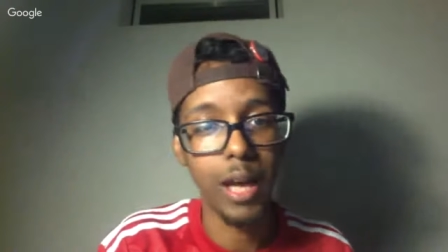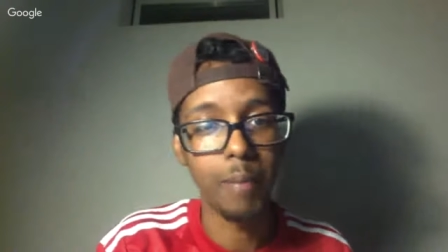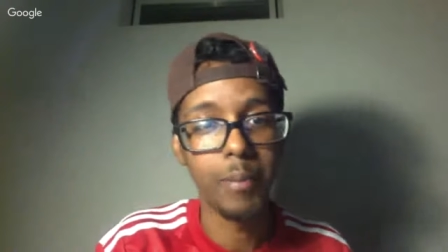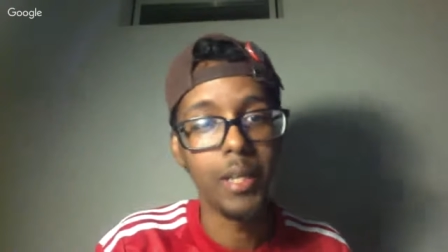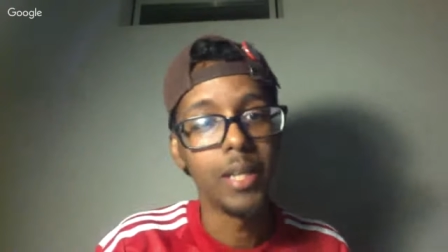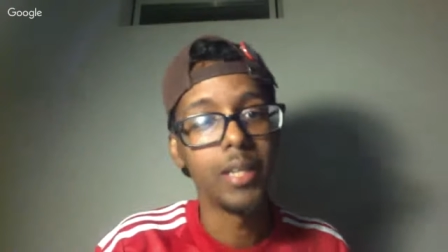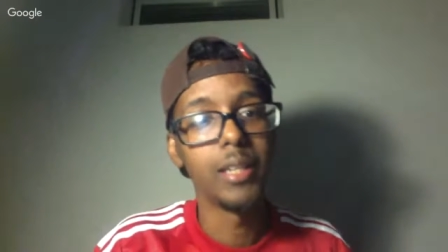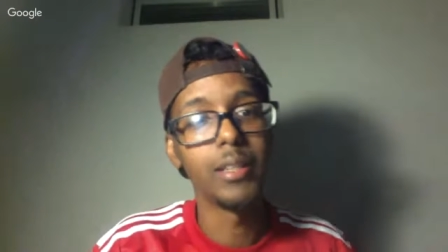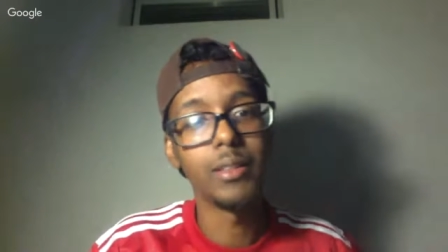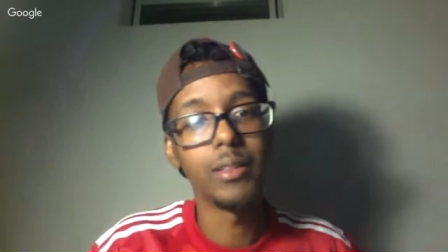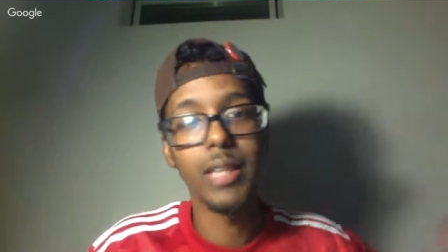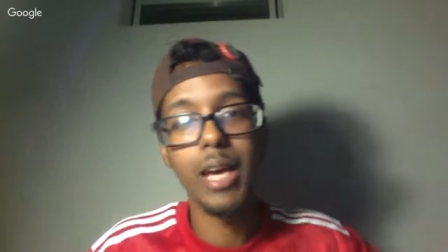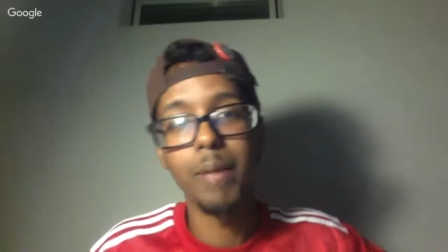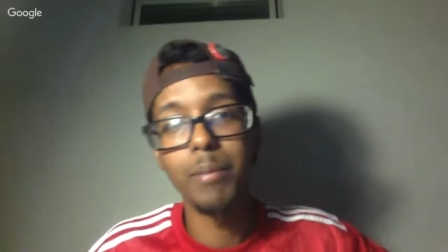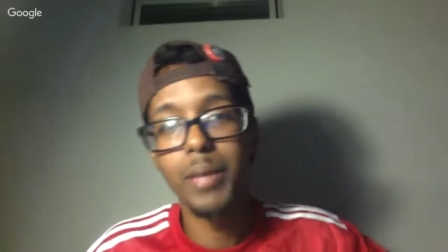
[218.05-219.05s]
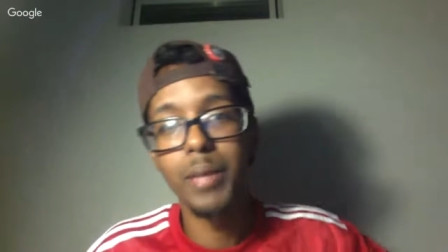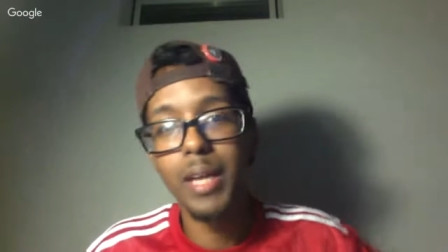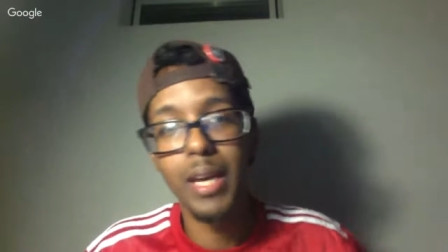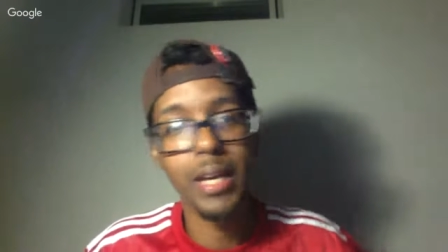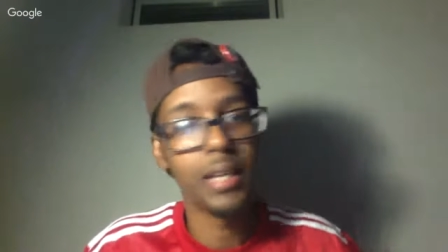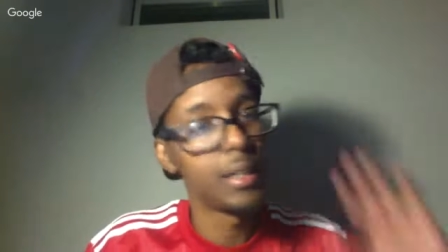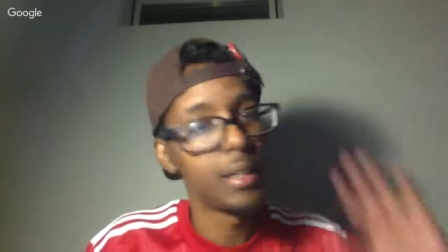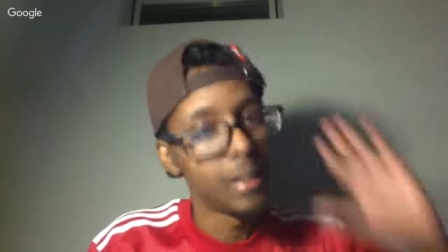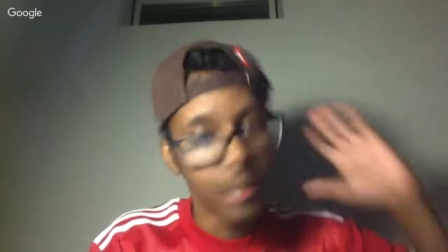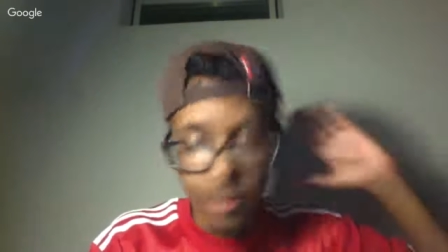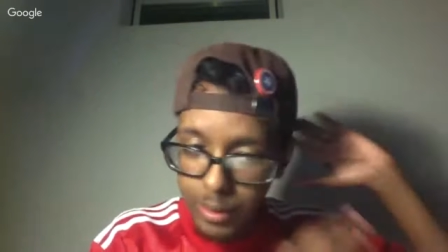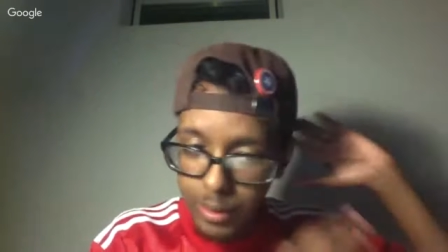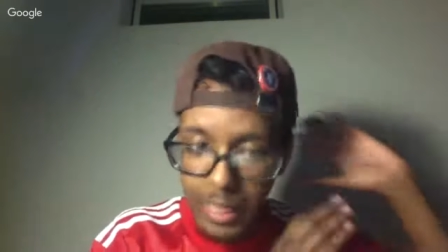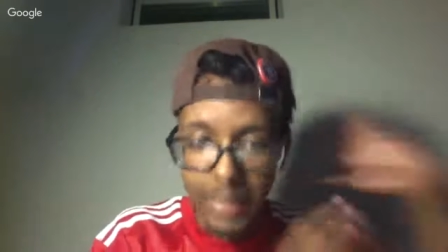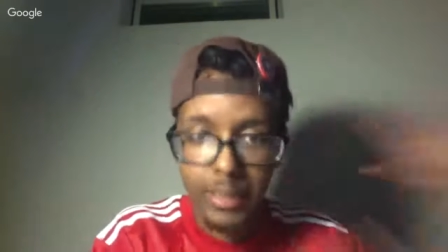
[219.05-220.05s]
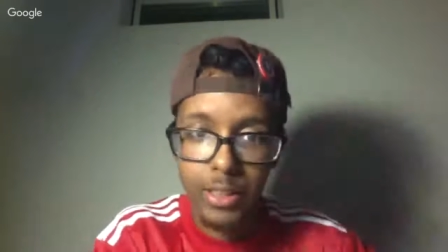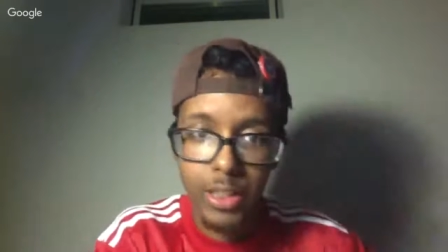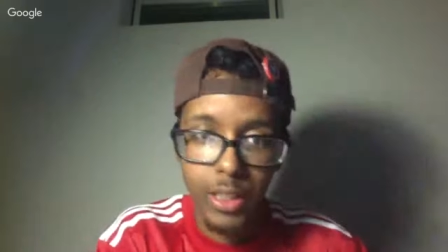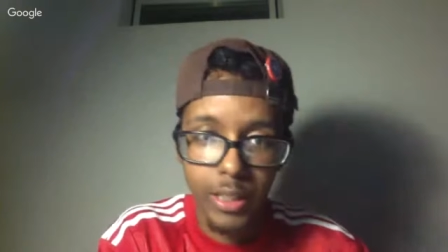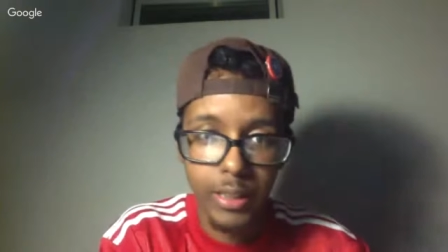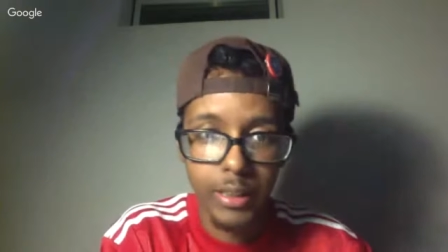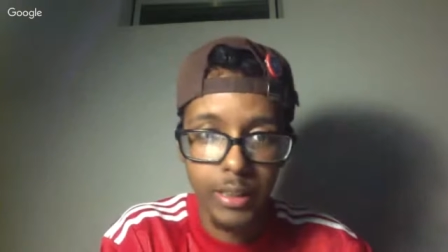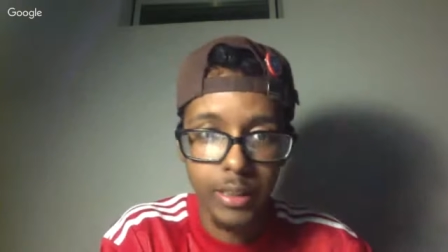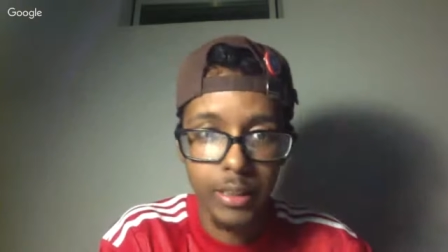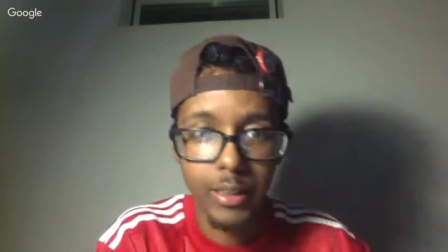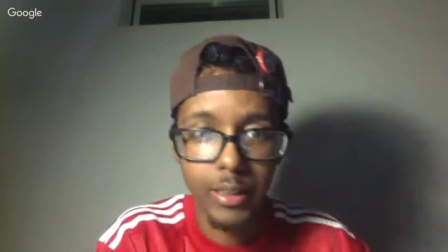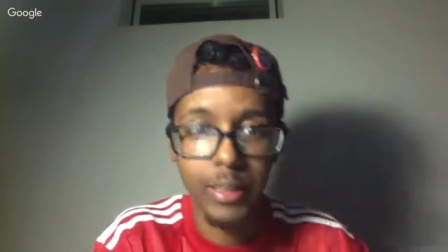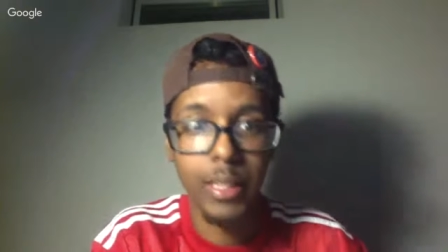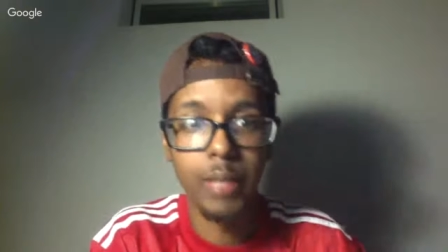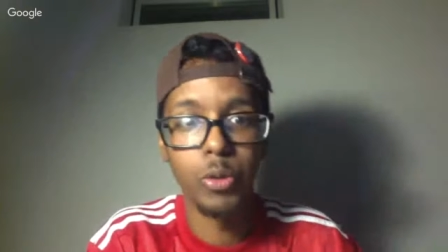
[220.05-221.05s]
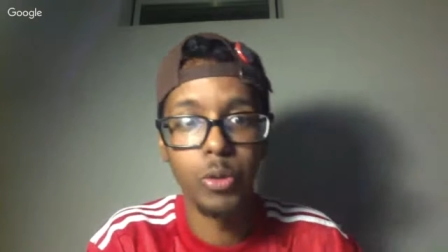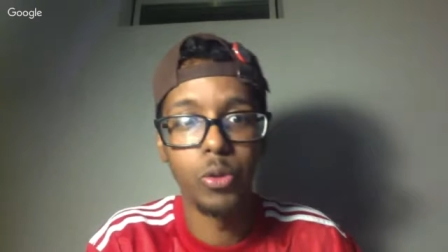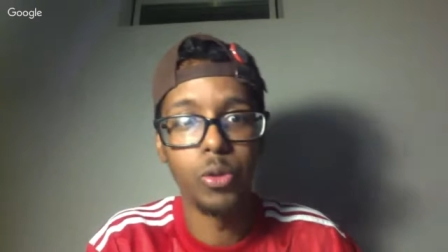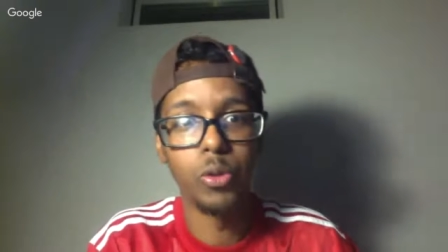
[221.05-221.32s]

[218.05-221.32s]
Hilltop gang, that's Jesus and them's group.